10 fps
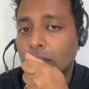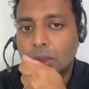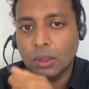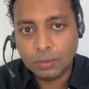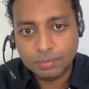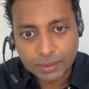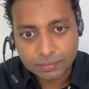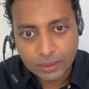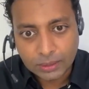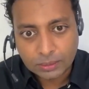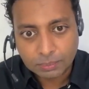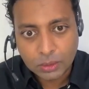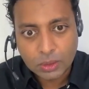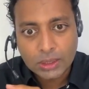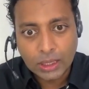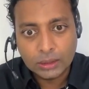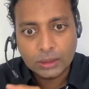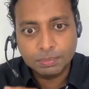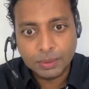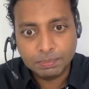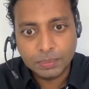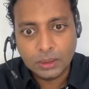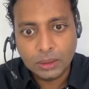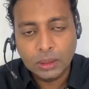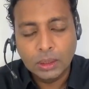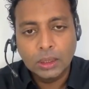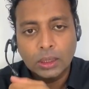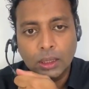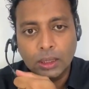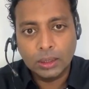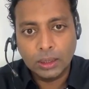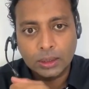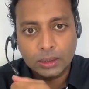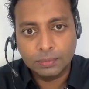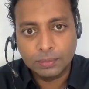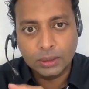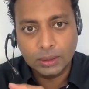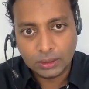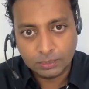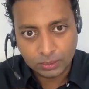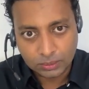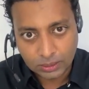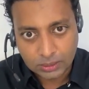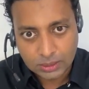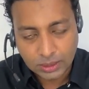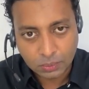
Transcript: it sort of backfired because younger people uh, think differently about race.